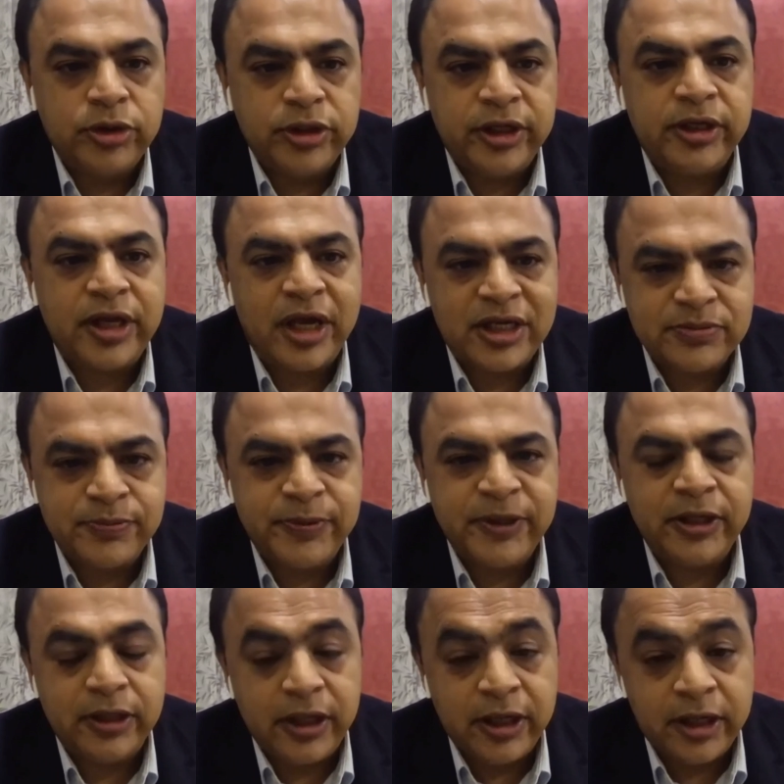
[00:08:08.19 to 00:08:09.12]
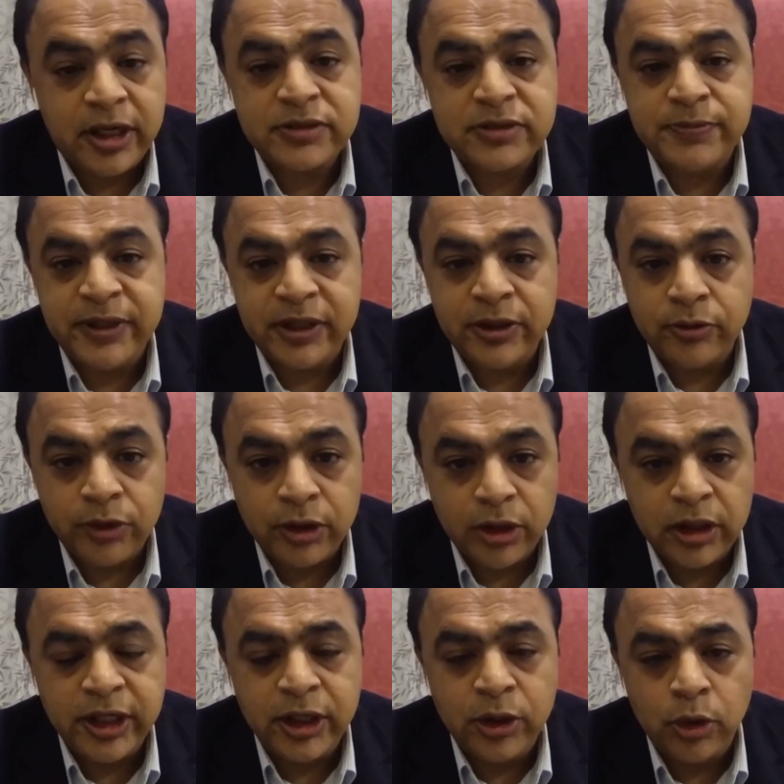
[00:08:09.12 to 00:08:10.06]
it has been
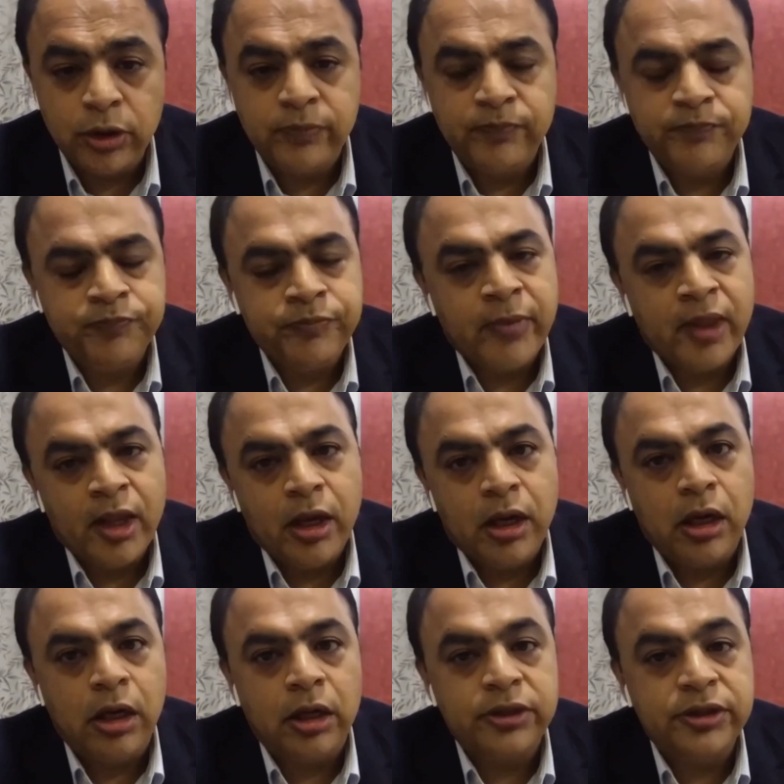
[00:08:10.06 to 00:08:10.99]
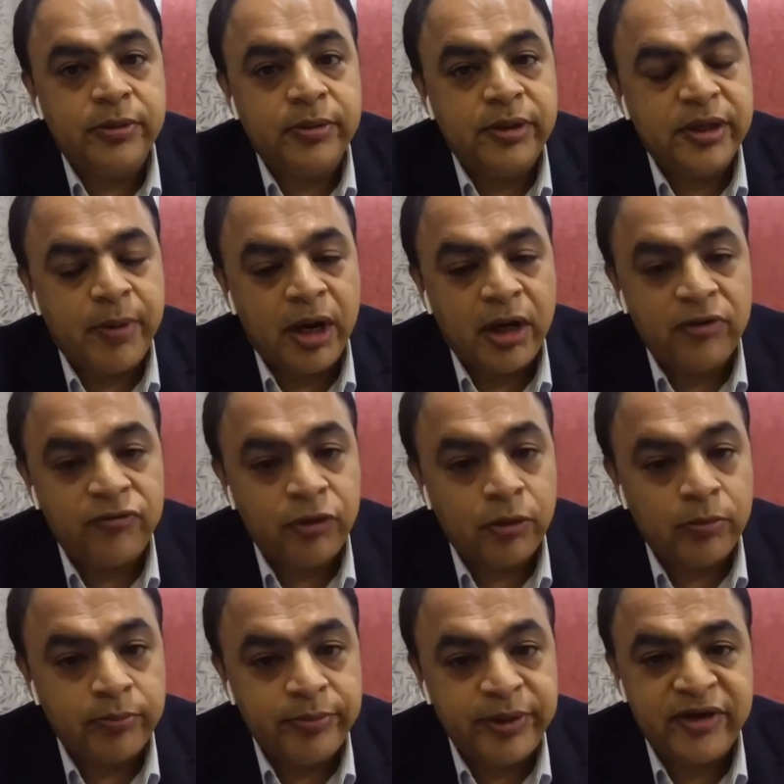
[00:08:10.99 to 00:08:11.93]
really good. The
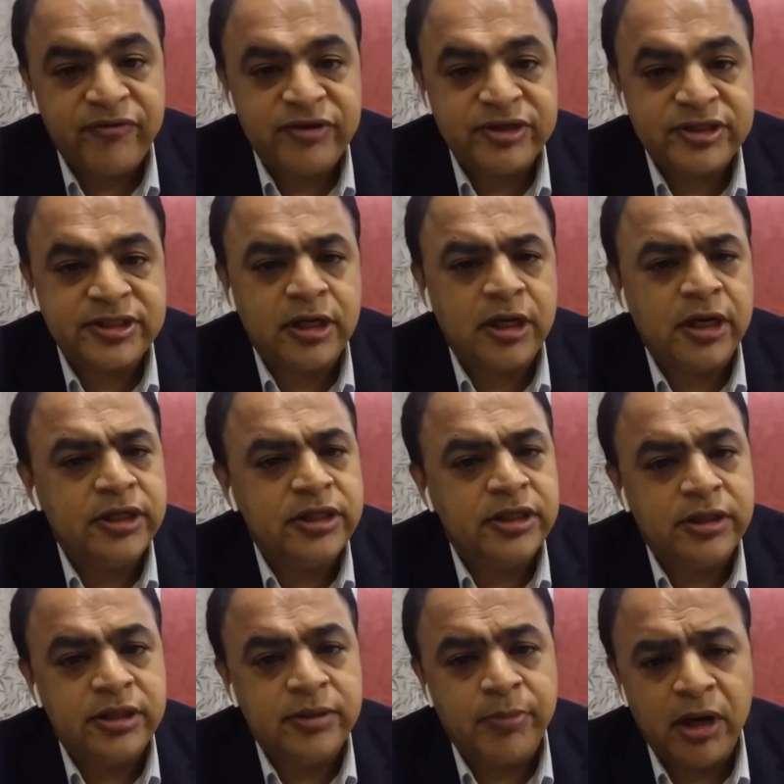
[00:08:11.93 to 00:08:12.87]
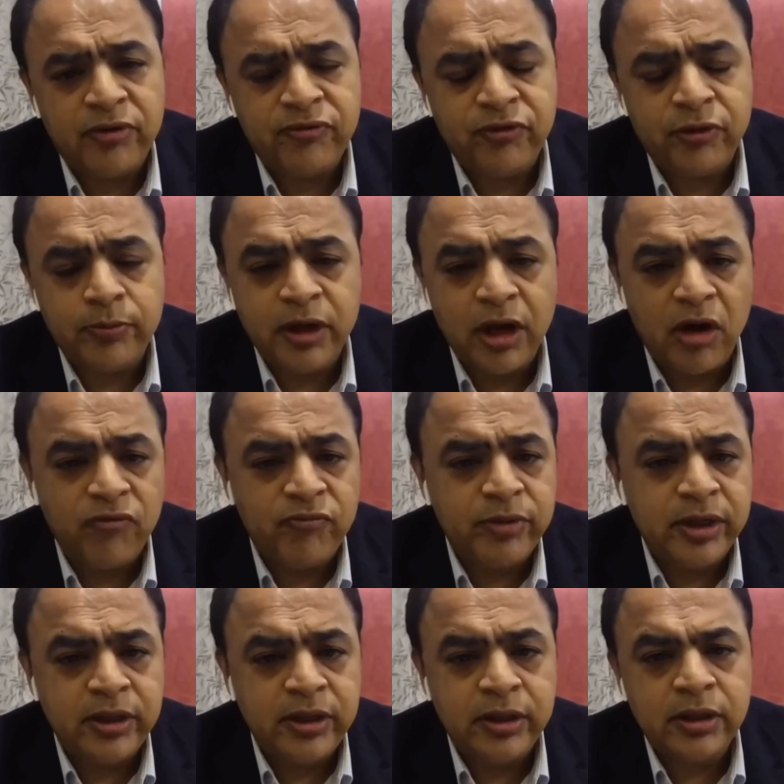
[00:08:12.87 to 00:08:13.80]
demand from BFSI, the demand from
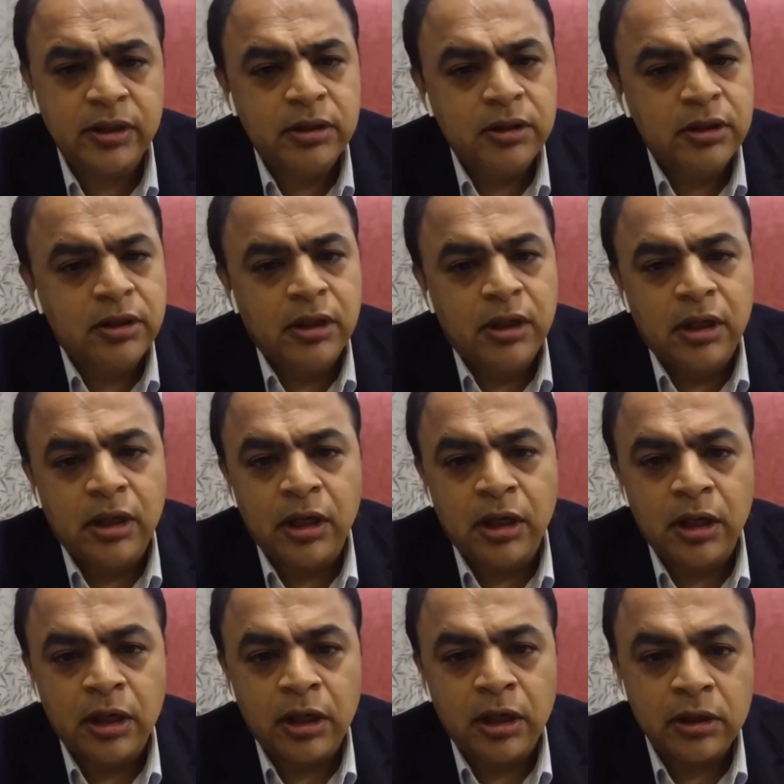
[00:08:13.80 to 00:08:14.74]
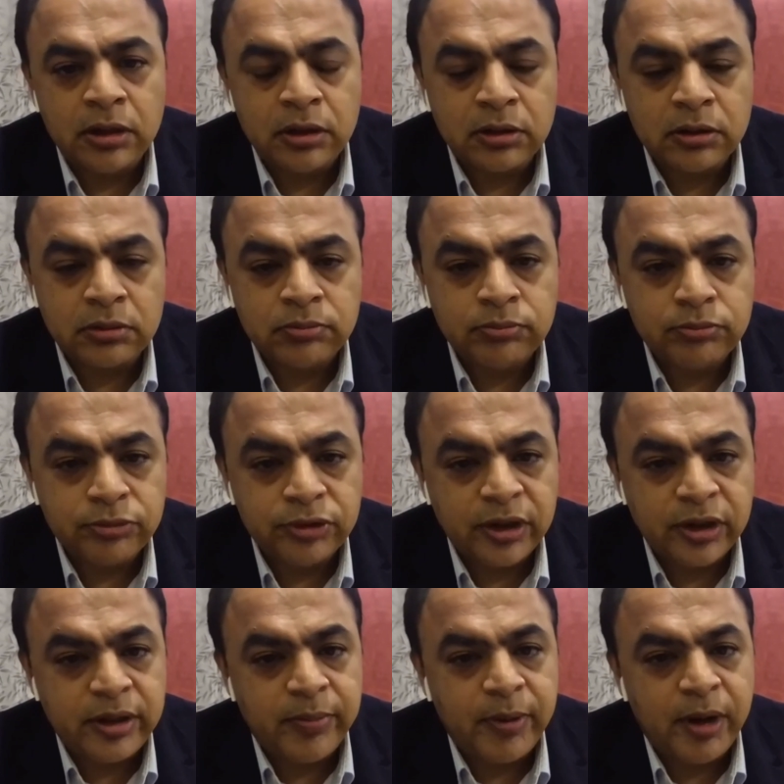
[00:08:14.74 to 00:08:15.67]
government,
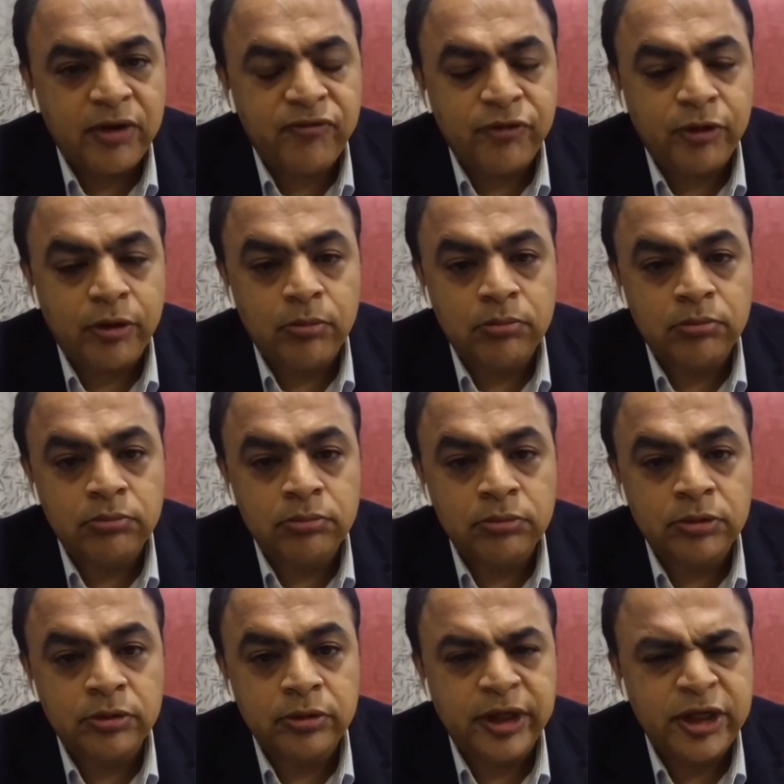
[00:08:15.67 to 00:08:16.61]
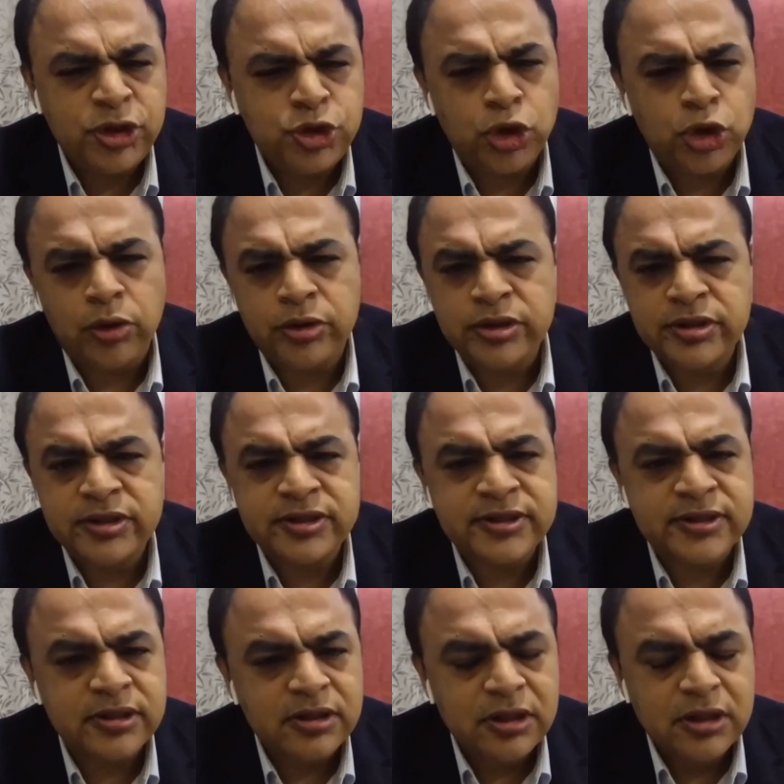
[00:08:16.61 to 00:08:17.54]
the demand from
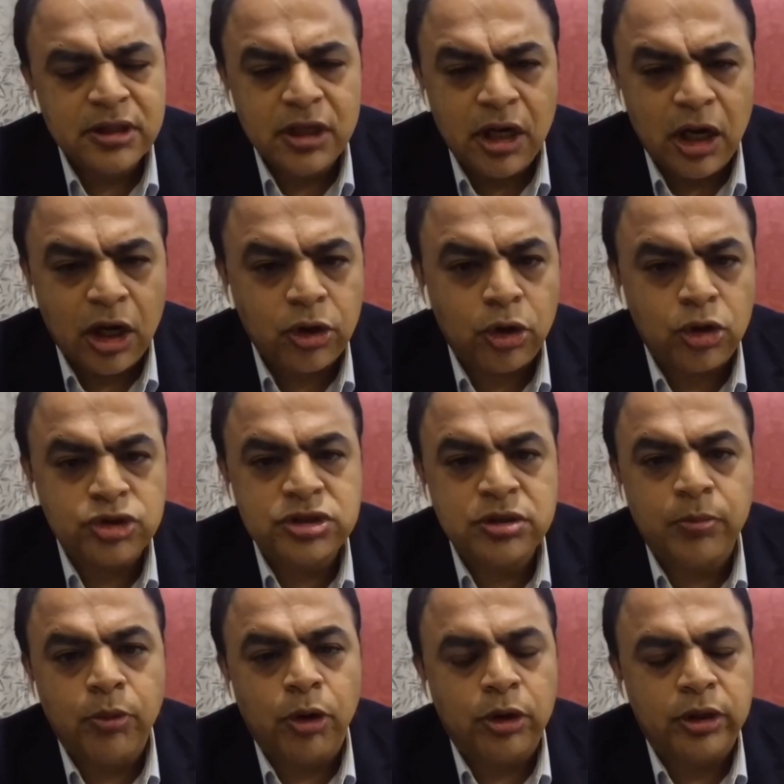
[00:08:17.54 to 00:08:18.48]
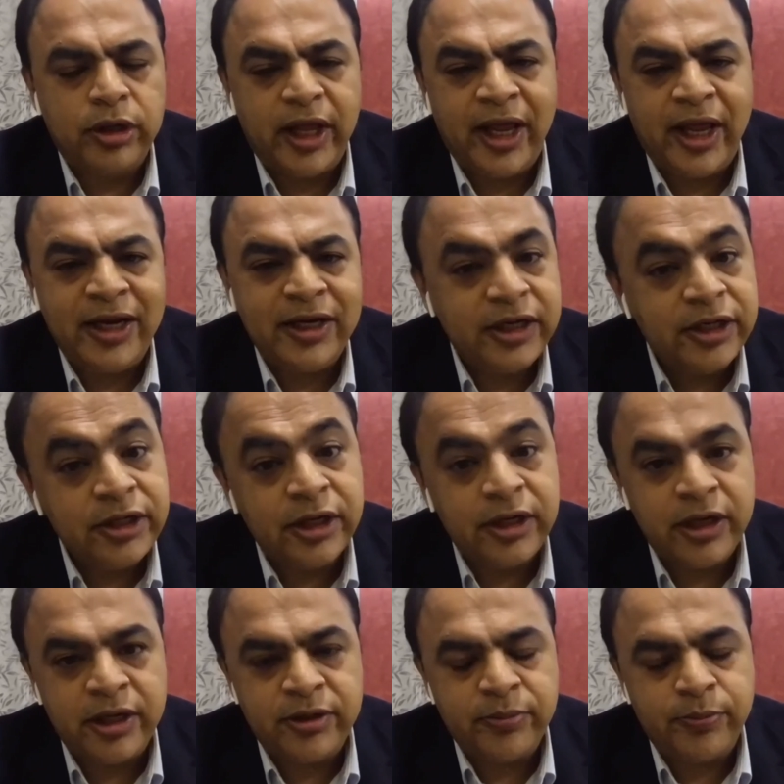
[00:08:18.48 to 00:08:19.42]
insurance across the board, and
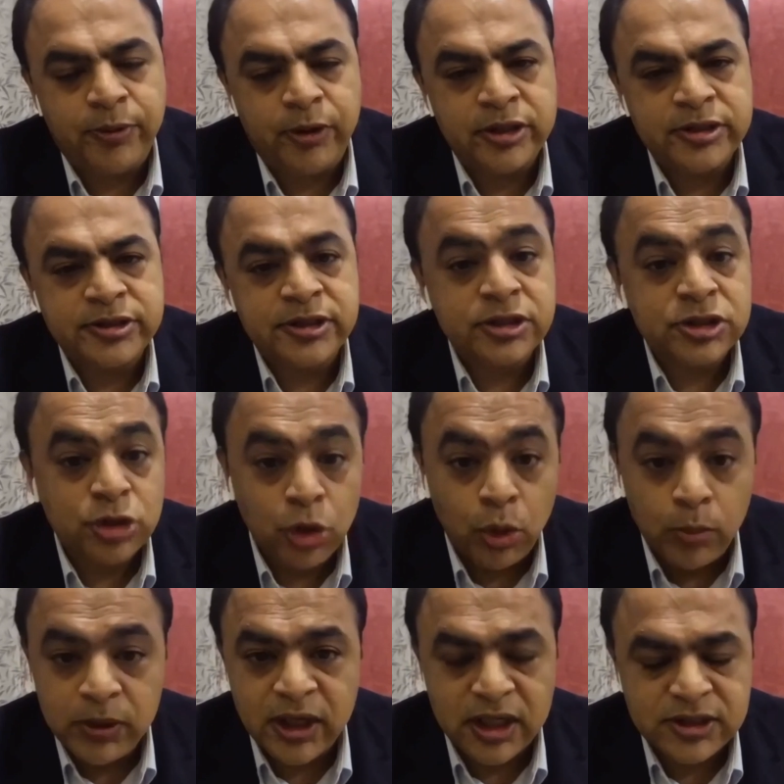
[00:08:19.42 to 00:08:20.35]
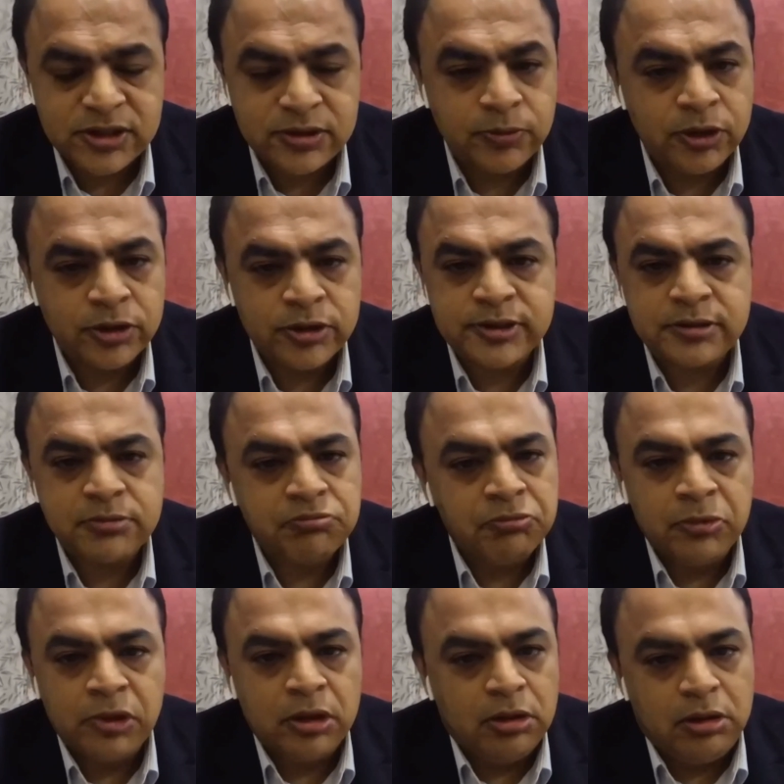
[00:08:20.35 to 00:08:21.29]
Indian enterprises, global
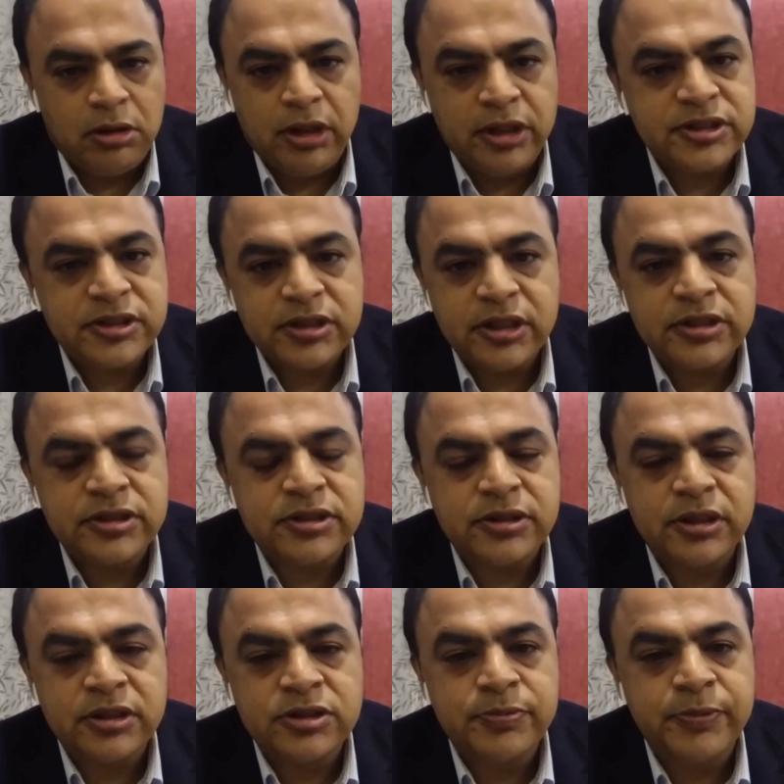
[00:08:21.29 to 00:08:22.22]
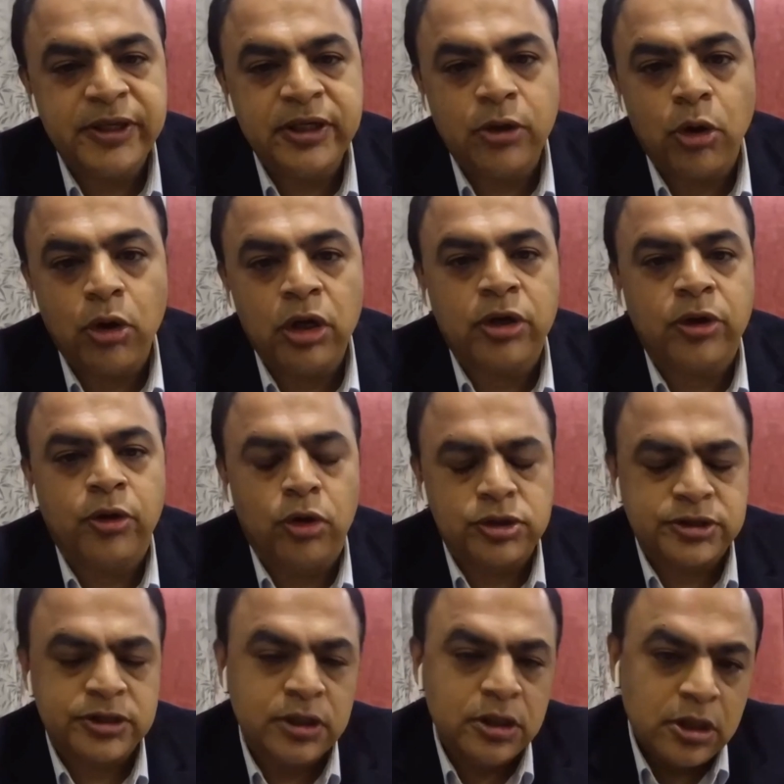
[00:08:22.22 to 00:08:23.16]
customers. It's been all
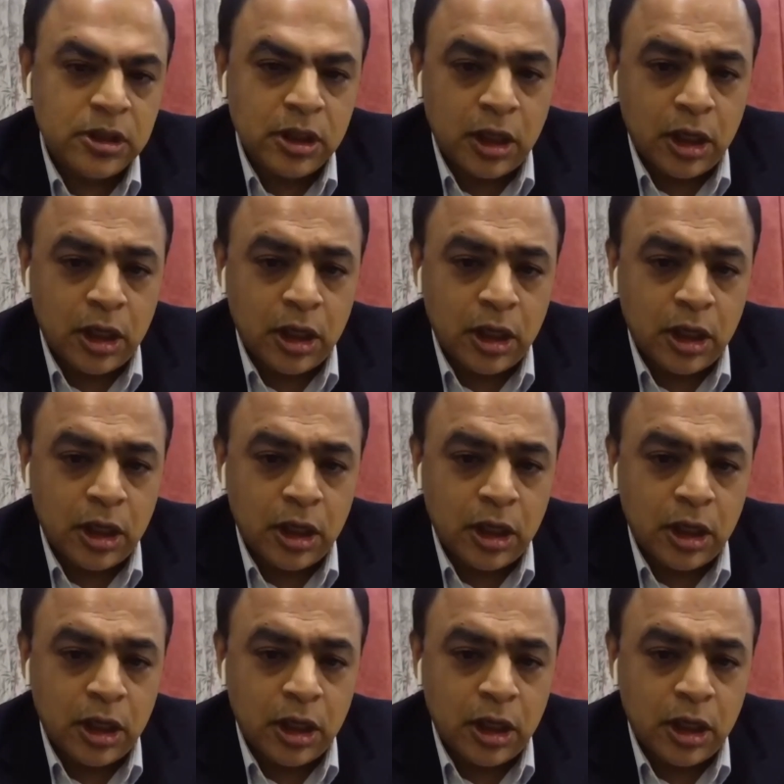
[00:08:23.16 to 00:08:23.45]
across.